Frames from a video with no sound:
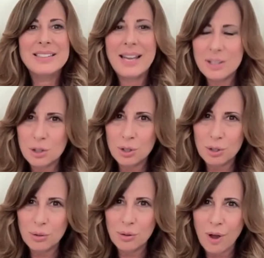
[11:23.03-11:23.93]
Tend to
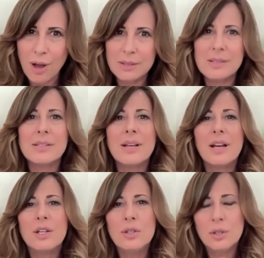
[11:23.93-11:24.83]
your thoughts,
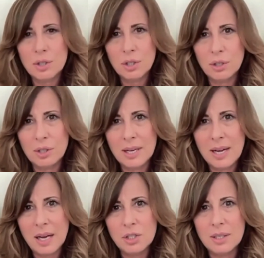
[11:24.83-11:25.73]
nurture your
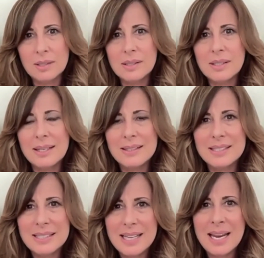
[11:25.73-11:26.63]
connections, and
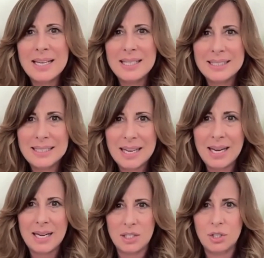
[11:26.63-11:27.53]
stay
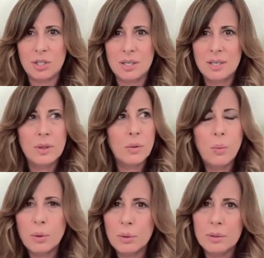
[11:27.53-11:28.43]
engaged with the
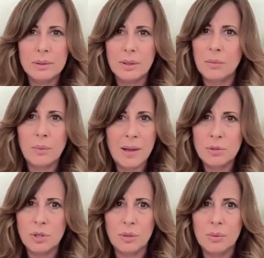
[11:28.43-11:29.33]
world
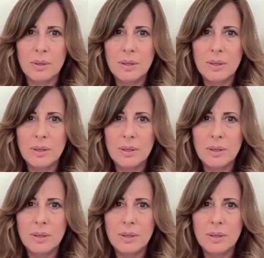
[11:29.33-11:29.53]
around you.